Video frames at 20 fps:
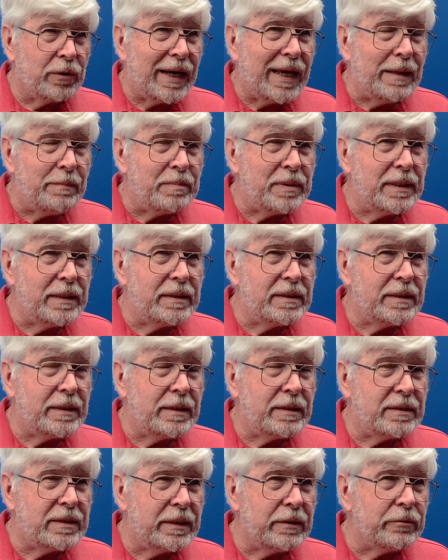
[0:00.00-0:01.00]

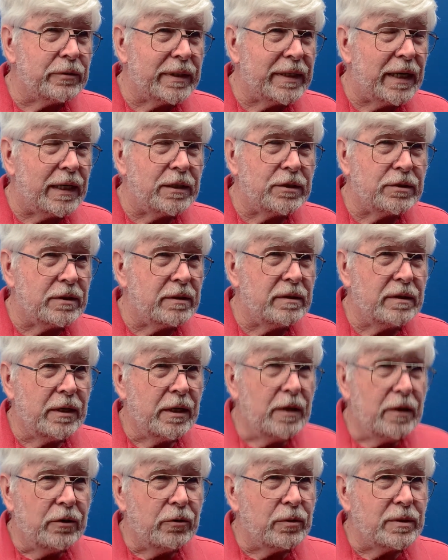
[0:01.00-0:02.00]
APTT reagent
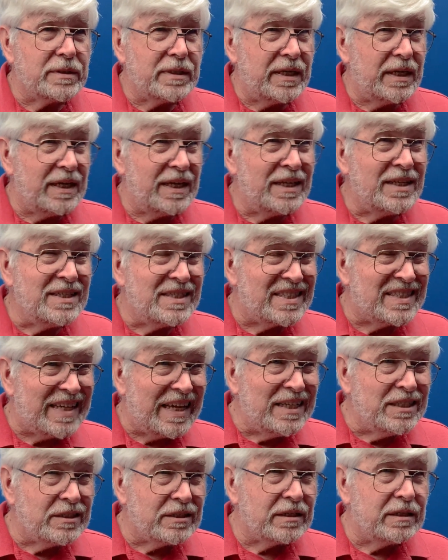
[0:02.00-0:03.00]
was
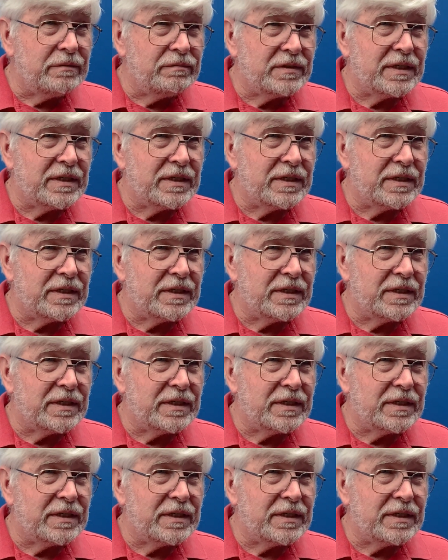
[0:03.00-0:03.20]
insensitive to